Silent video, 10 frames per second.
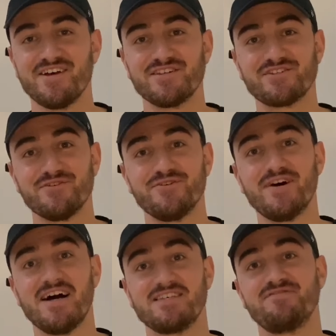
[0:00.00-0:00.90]
So
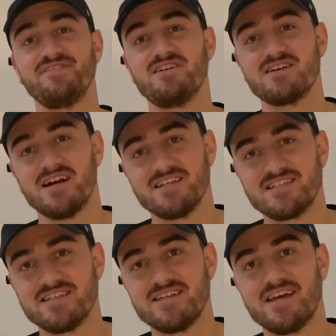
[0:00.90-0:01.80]
as far as
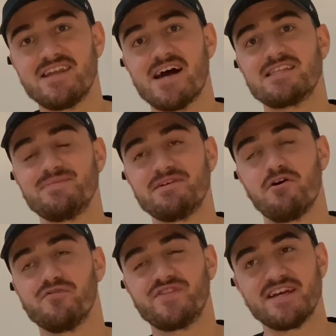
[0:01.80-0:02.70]
the anatomy
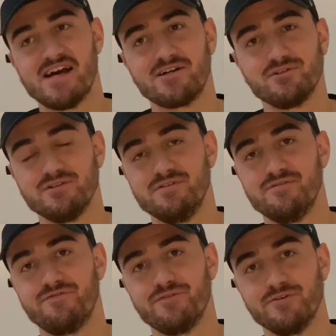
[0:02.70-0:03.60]
of the ankle and
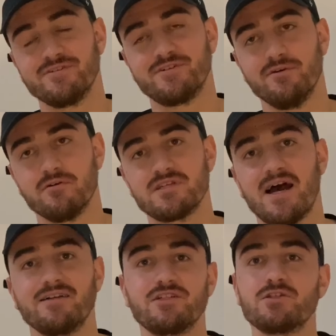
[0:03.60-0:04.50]
foot goes,
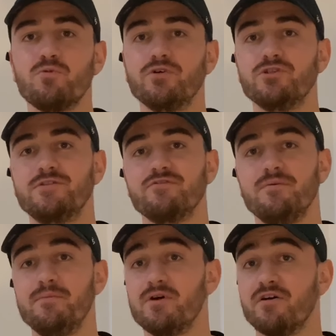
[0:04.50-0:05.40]
I just want you to
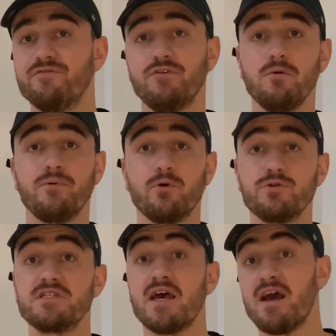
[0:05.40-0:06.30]
remember a few bones,
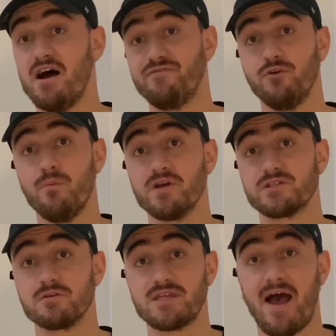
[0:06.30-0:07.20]
a few
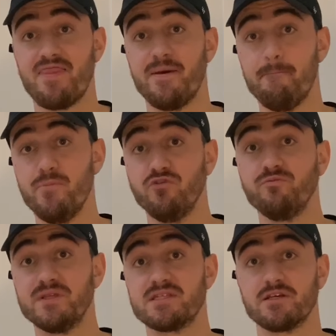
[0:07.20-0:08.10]
muscles and the
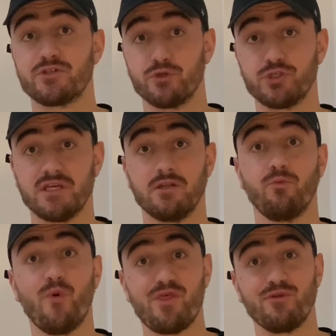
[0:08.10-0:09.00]
movements associated
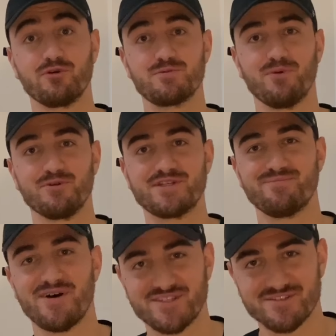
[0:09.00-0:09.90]
with those bones and
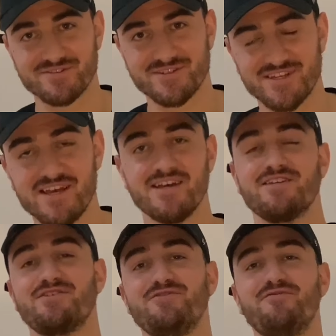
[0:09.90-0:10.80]
muscles.
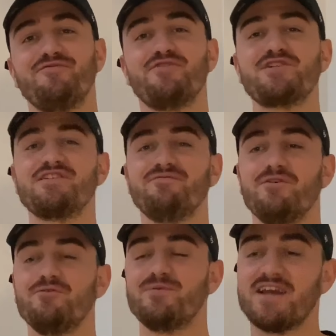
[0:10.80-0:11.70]
So first of
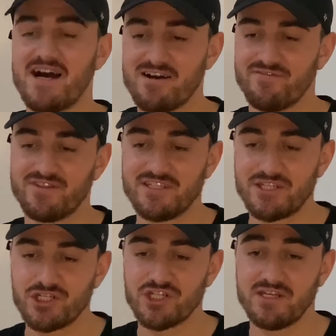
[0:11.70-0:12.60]
all, we have the
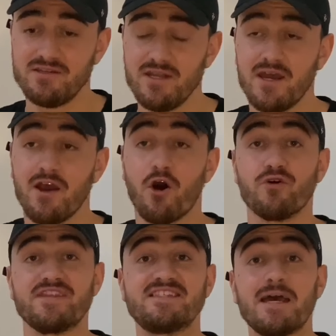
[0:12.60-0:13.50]
shin or
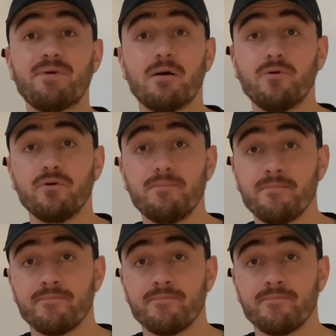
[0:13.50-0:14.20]
the tibia bone.